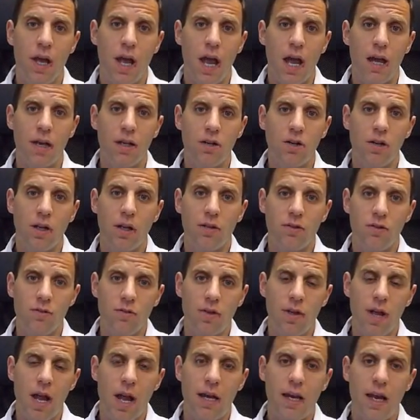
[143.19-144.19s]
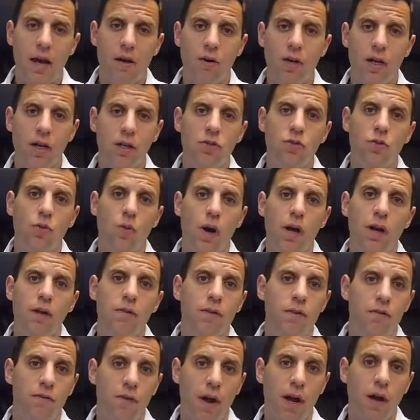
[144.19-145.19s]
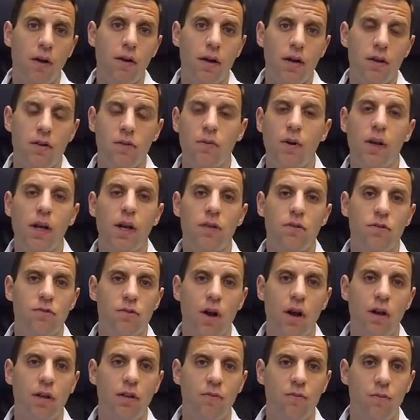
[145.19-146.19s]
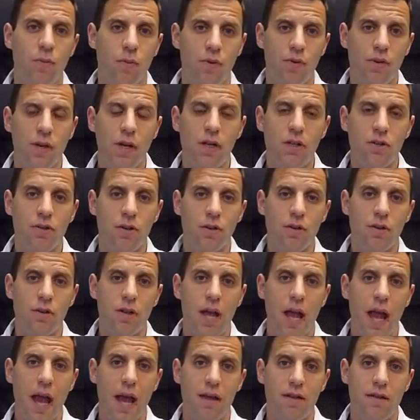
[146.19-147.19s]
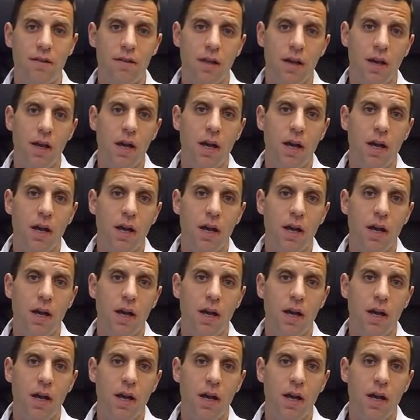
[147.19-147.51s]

and you'll understand how each one of the various reconstructive procedures has